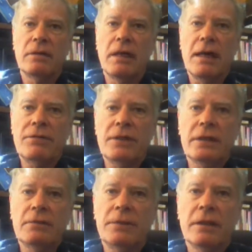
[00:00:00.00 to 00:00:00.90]
after you
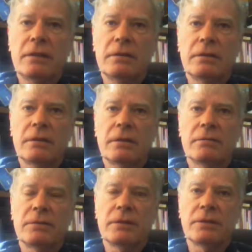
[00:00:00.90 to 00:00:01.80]
get beyond the
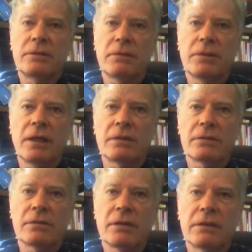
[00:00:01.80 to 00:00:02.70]

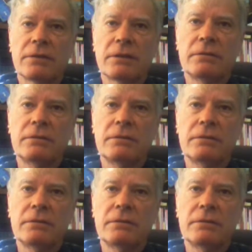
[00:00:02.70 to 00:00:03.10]
subconscious level